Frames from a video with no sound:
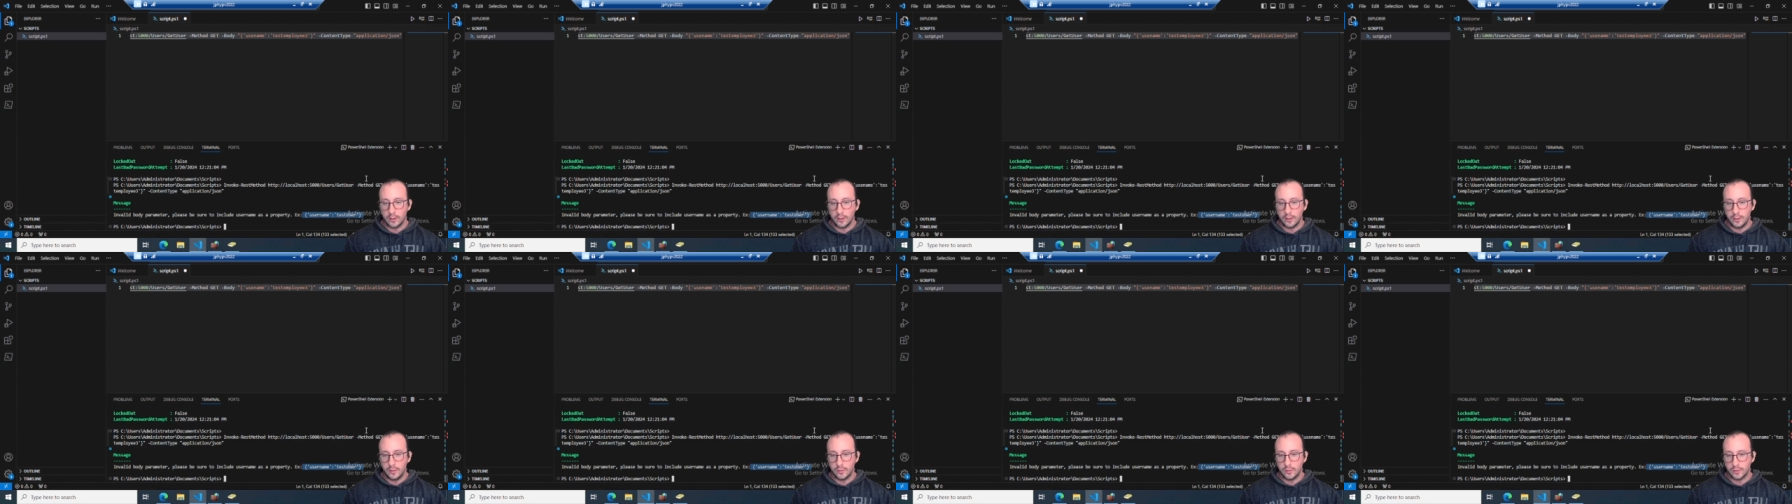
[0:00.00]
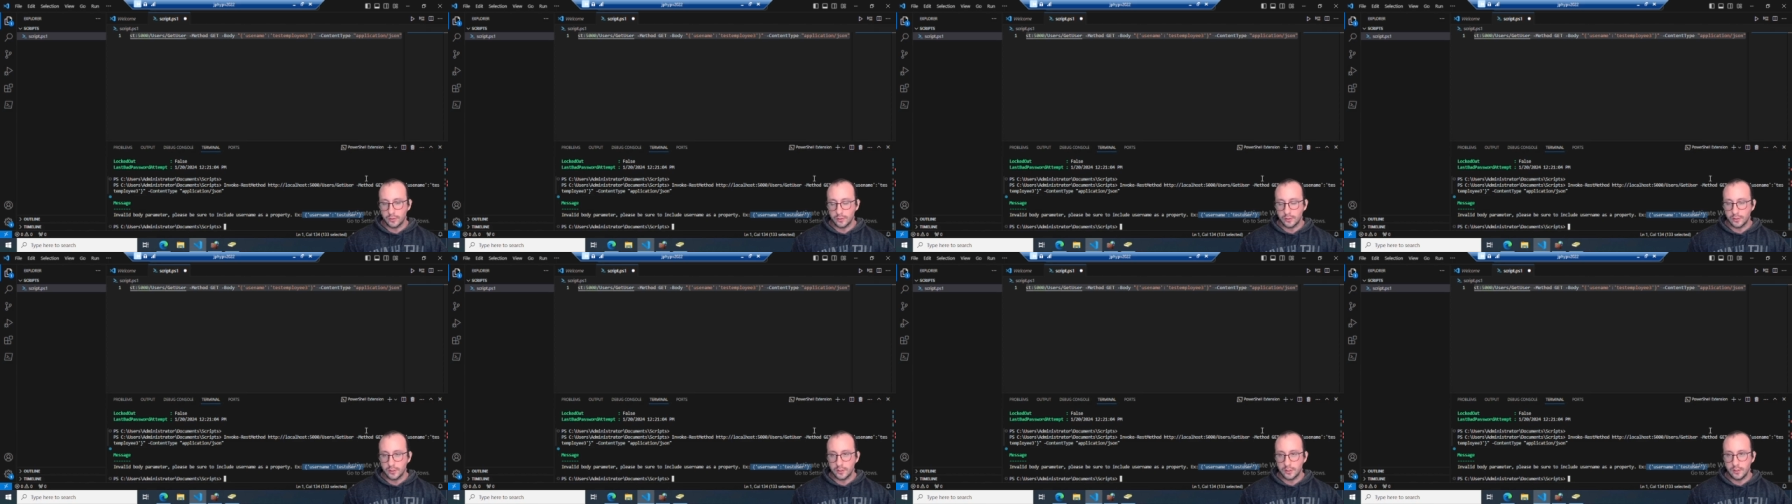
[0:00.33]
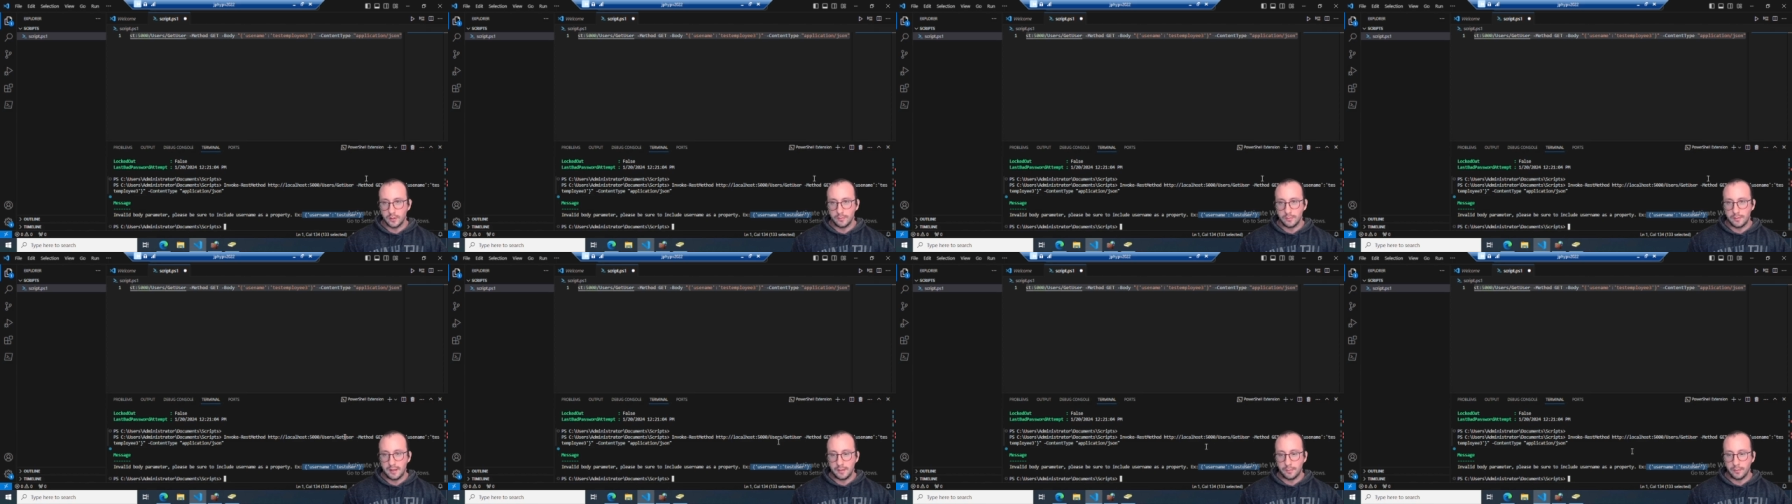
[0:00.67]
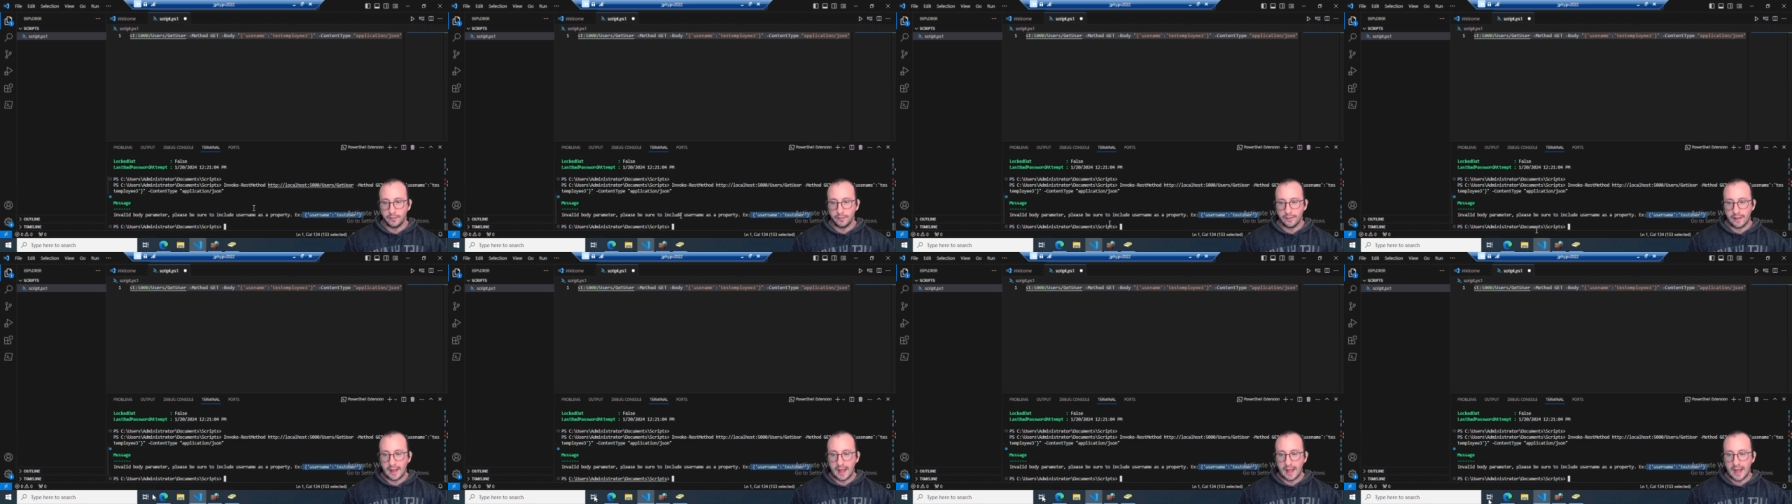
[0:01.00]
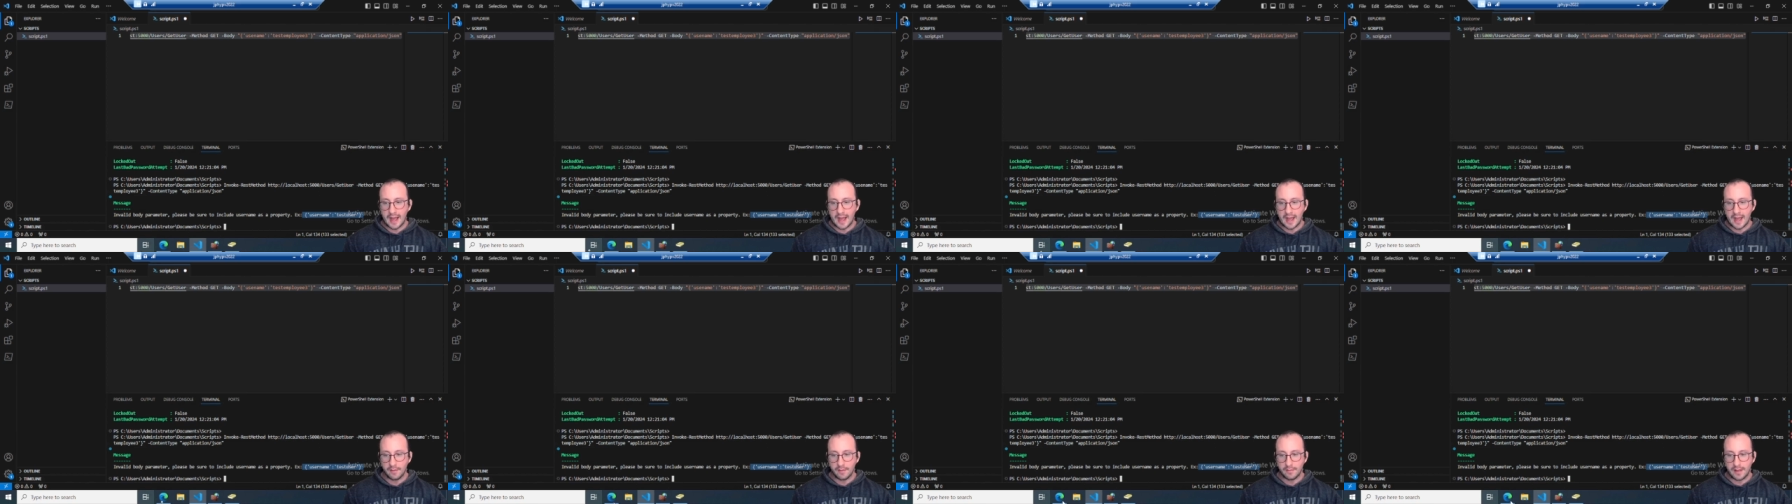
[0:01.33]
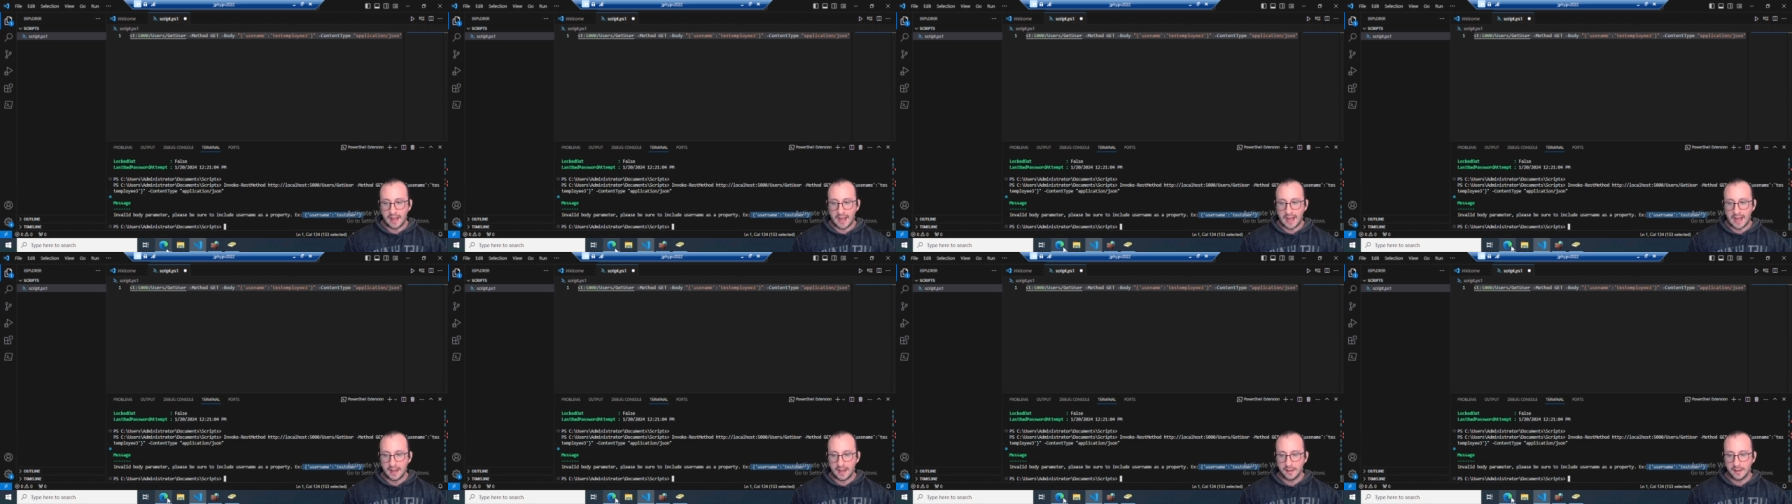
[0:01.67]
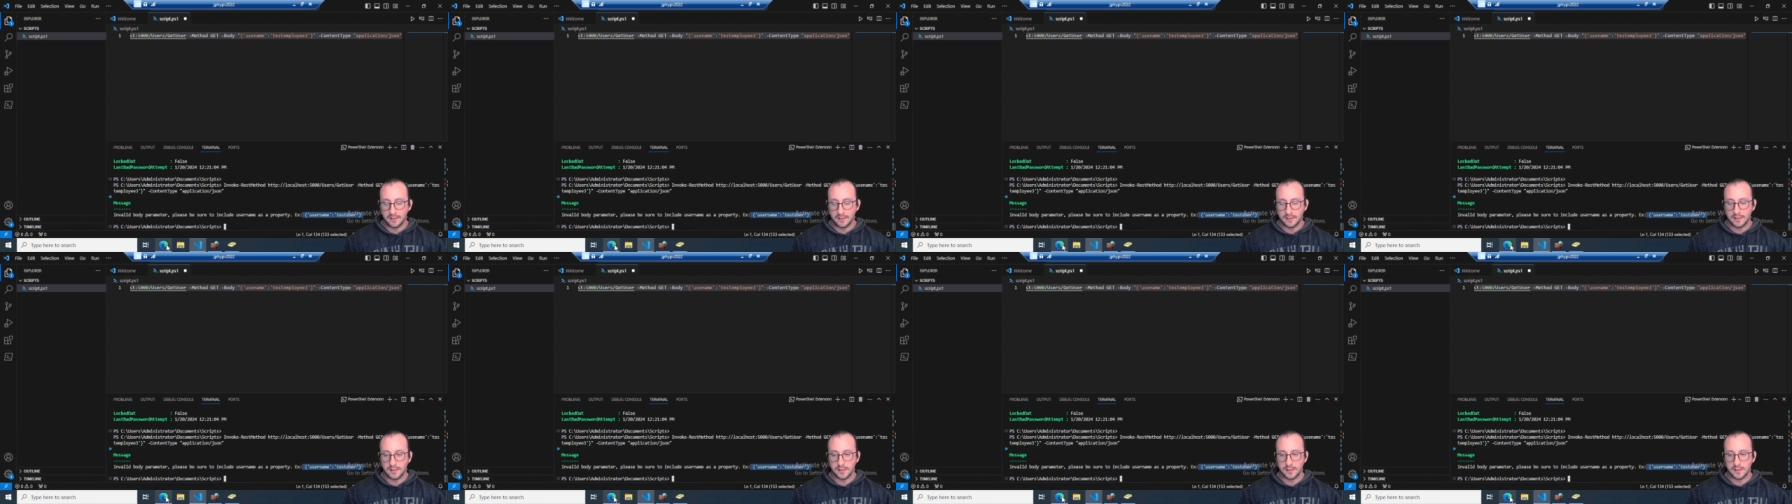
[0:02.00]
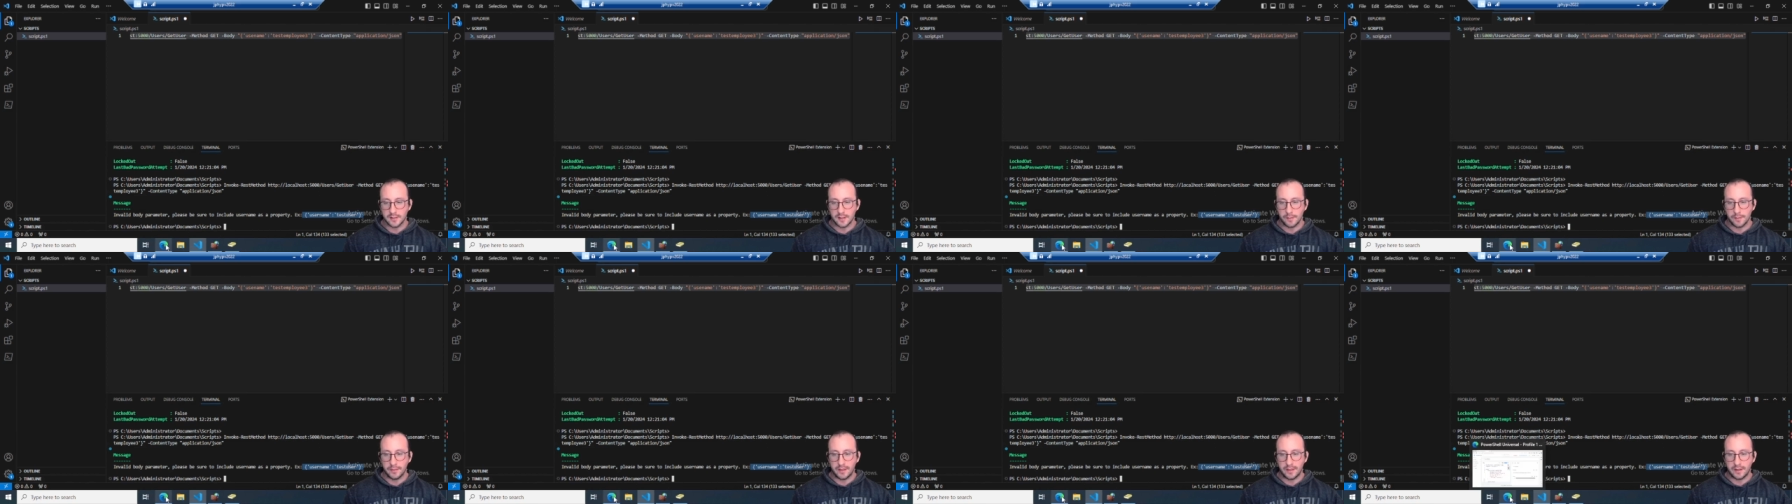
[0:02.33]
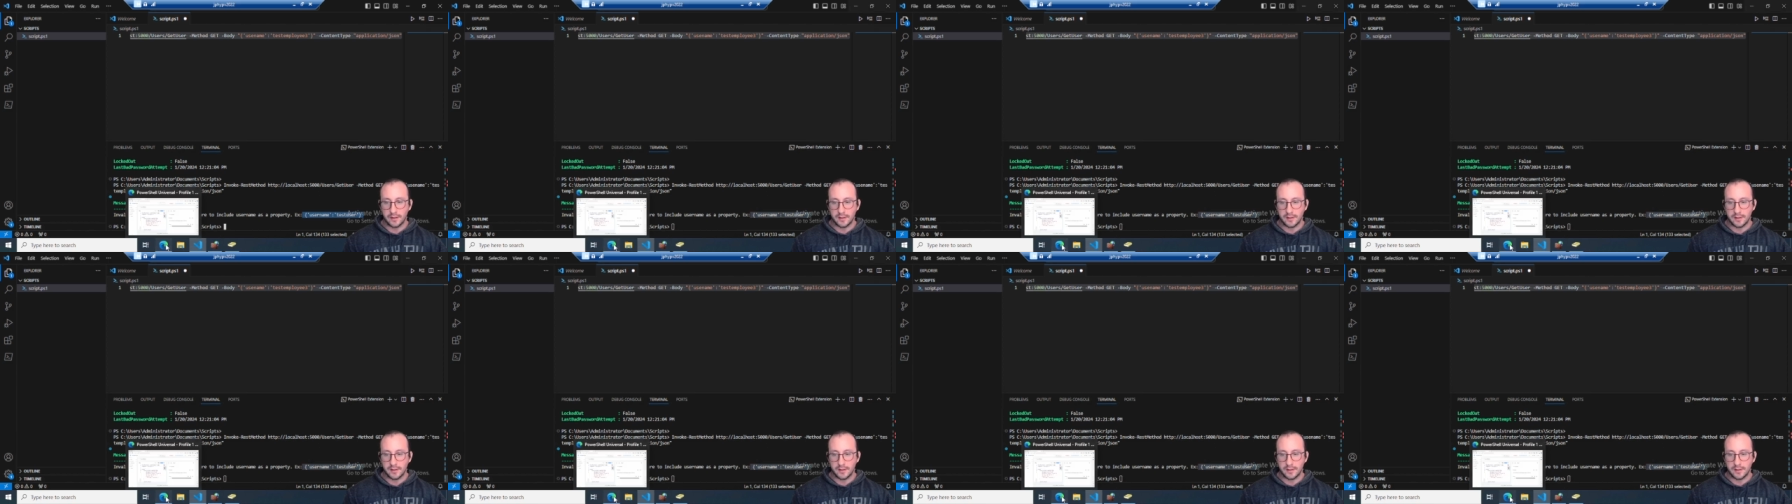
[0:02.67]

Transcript: users to be able to have as something